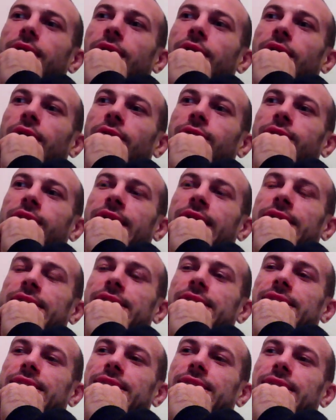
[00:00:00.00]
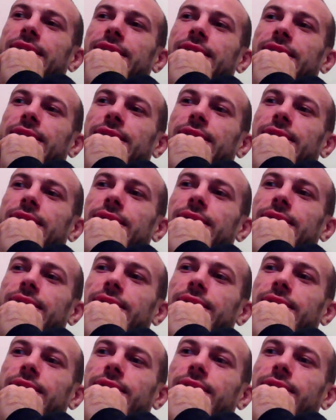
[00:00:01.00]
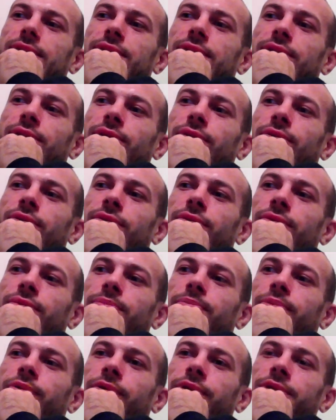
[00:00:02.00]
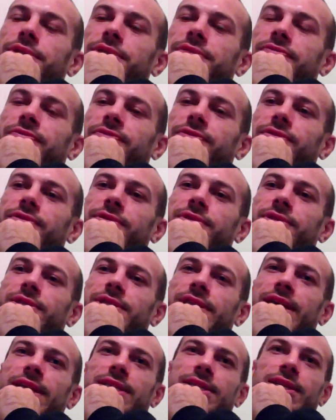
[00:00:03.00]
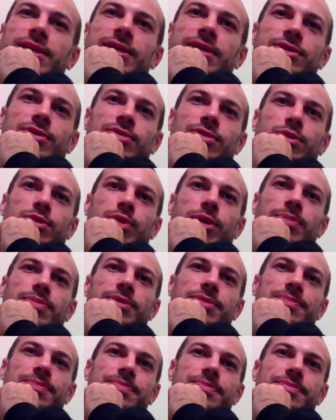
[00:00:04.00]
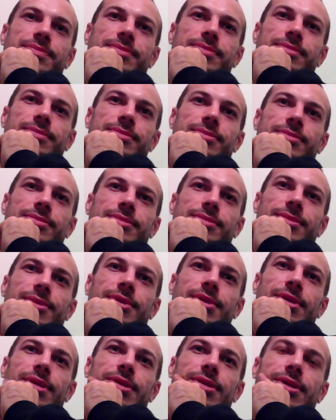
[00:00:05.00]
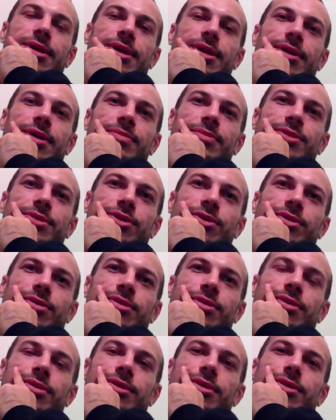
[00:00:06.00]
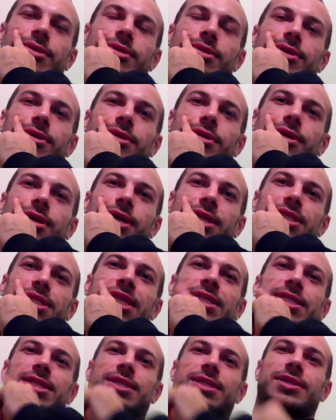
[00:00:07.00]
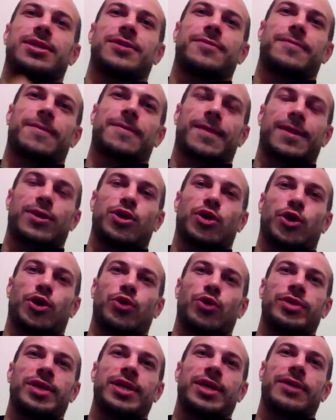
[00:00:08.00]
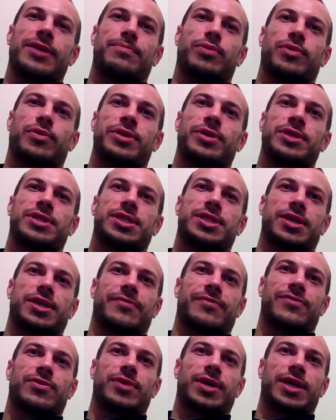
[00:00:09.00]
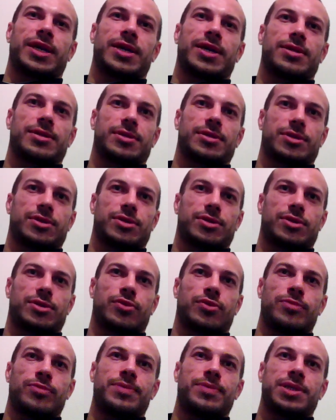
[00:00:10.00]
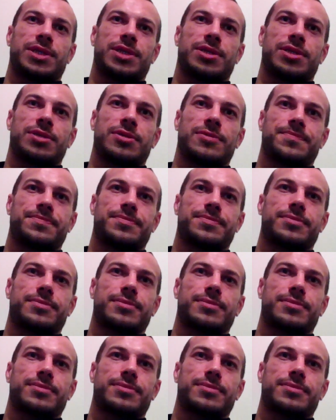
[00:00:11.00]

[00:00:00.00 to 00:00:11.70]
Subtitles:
I would like to see no points for takedowns or sweeps. So essentially, you only get points if you get good position,